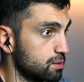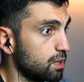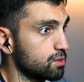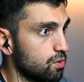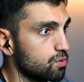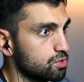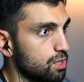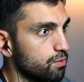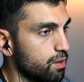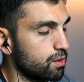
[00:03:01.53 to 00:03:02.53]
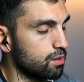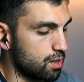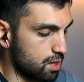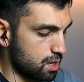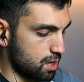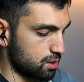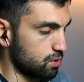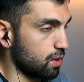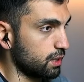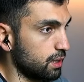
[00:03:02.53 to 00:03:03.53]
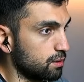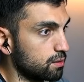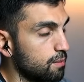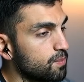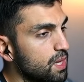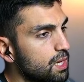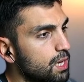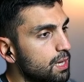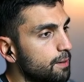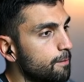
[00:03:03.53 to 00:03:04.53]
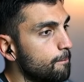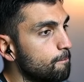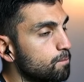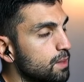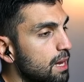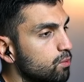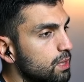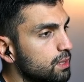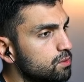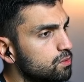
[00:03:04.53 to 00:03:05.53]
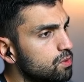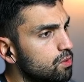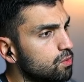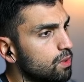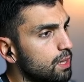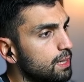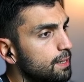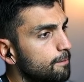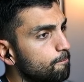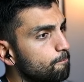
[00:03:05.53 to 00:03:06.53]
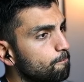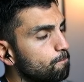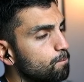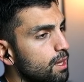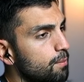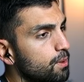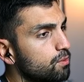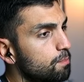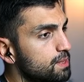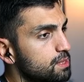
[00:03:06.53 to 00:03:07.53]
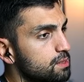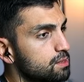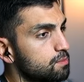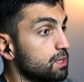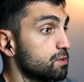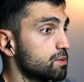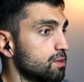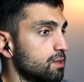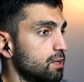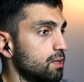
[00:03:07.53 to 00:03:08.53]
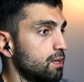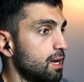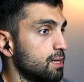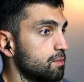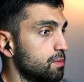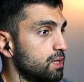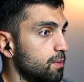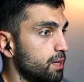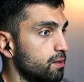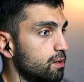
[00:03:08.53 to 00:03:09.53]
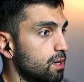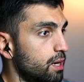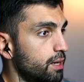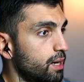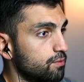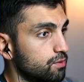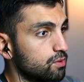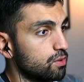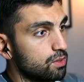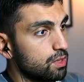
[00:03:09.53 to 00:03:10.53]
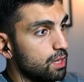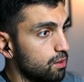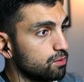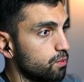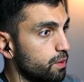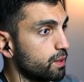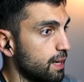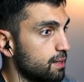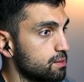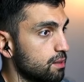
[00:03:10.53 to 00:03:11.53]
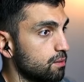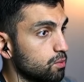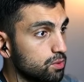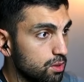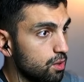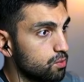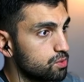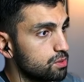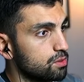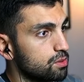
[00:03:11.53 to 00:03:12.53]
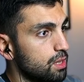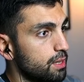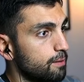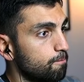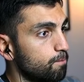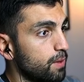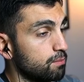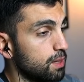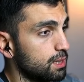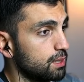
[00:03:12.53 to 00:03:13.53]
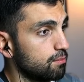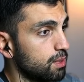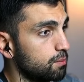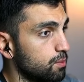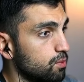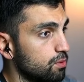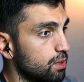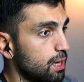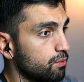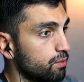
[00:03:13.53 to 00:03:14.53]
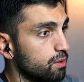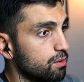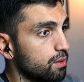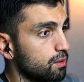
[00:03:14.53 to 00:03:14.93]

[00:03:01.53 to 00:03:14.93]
courses out there. So I get it. I would like to know about the businesses, because as a media buyer, I have to talk a lot with clients that I want to close, and many people out there that